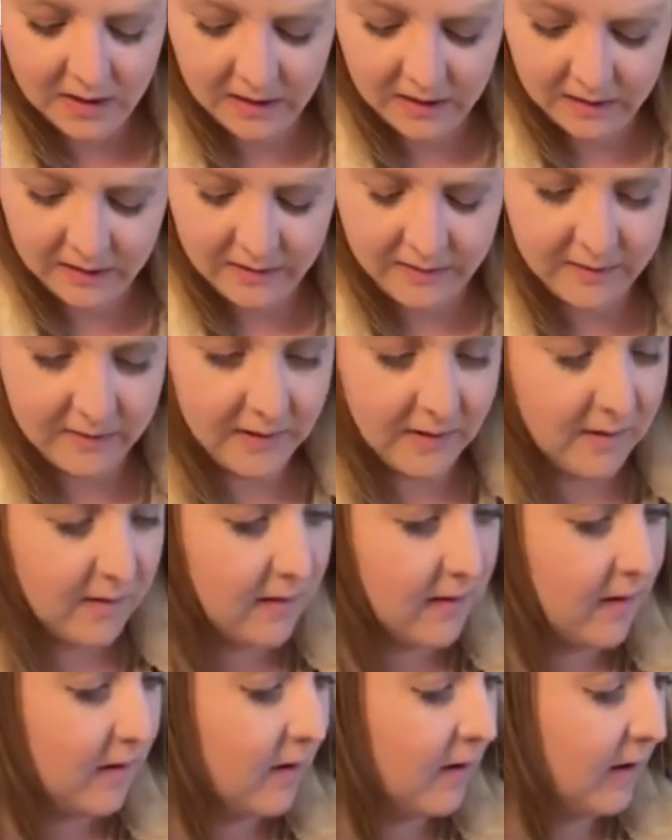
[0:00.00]
Alright, Lynn
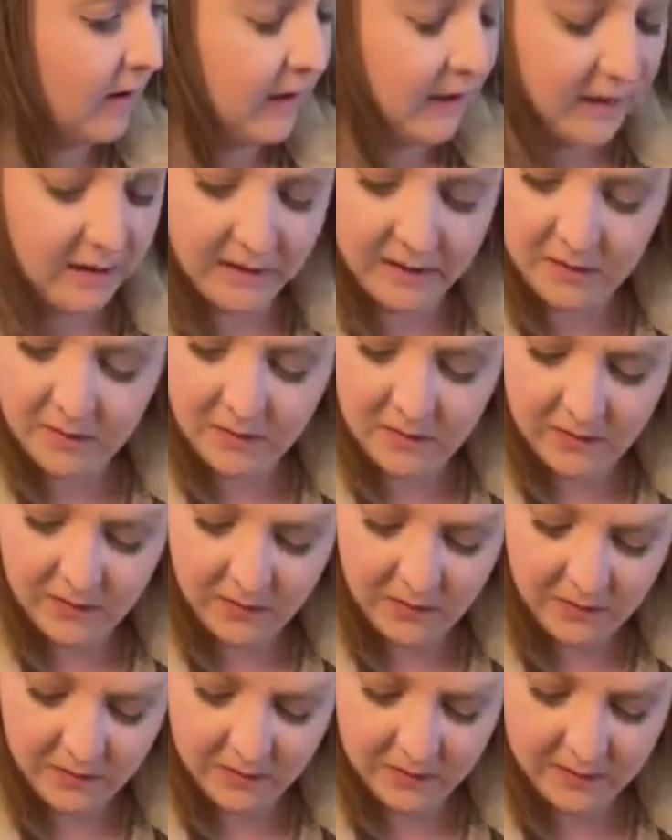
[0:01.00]
says they're yellow
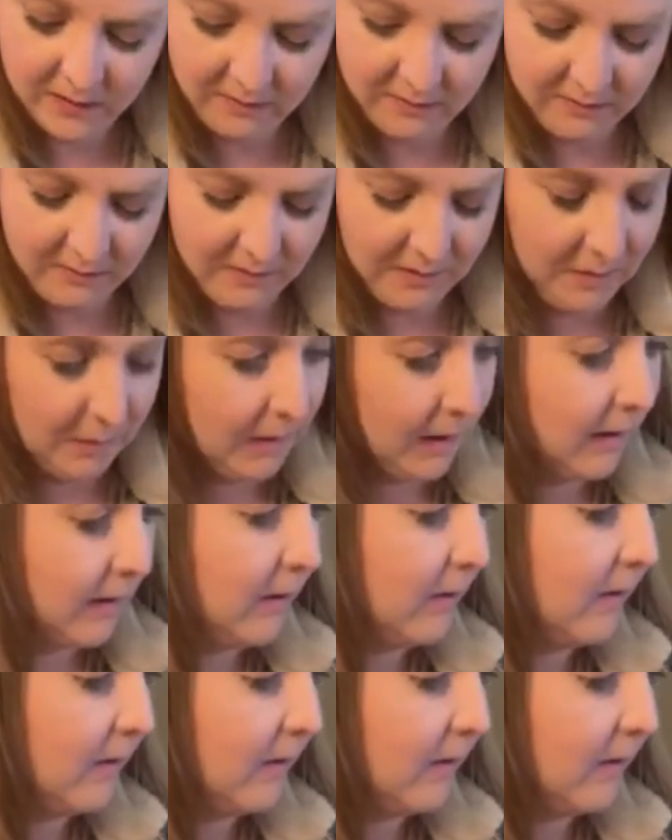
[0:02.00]
too. I don't know